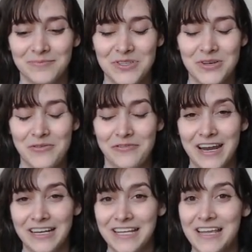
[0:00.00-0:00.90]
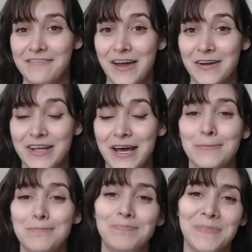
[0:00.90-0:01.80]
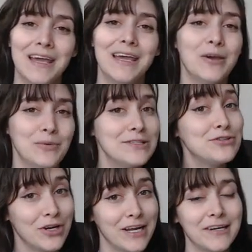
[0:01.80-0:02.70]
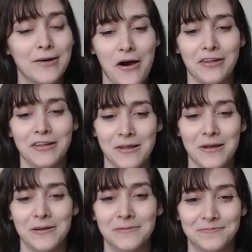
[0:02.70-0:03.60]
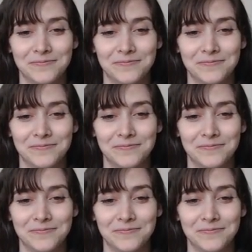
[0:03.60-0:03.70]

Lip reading: So finally, he found out it was a trick all along.